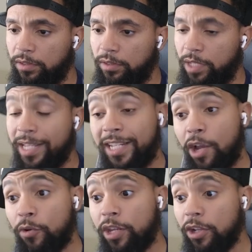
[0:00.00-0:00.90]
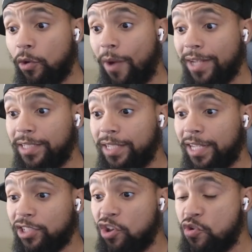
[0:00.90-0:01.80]
Is he gonna kill her while she's
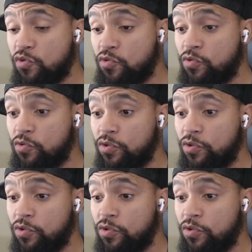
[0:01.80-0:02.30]
at school?